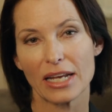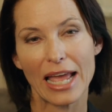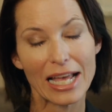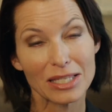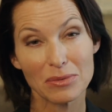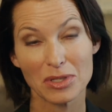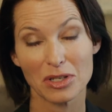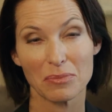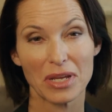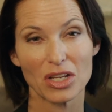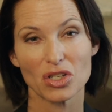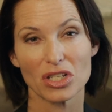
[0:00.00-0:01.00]
enhancements on
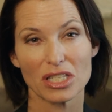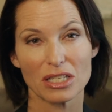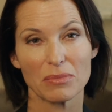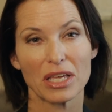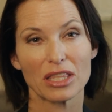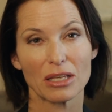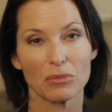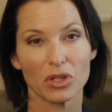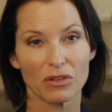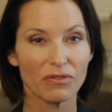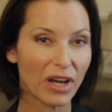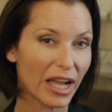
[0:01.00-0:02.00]
patients to make them
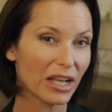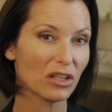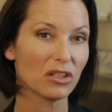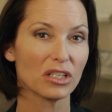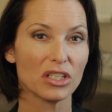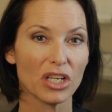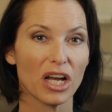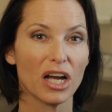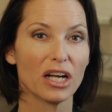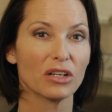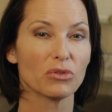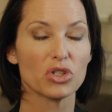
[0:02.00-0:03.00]
look vital and
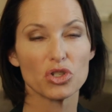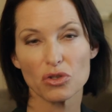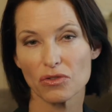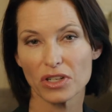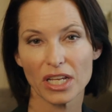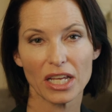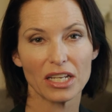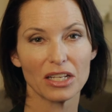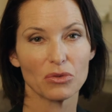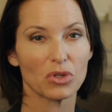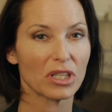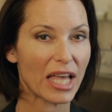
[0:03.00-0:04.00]
young,
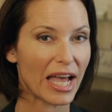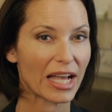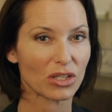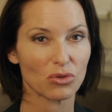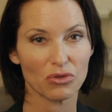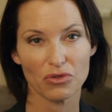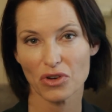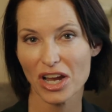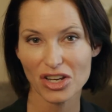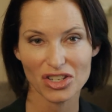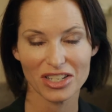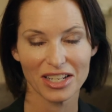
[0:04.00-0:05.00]
rejuvenated, relaxed,
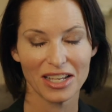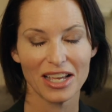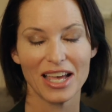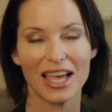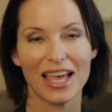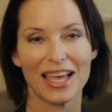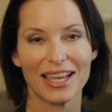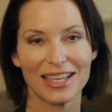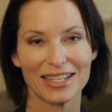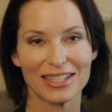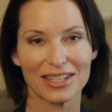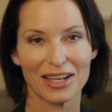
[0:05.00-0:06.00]
refreshed,
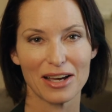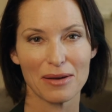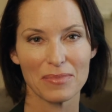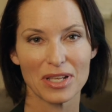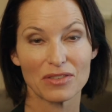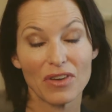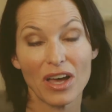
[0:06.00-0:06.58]
and um, it's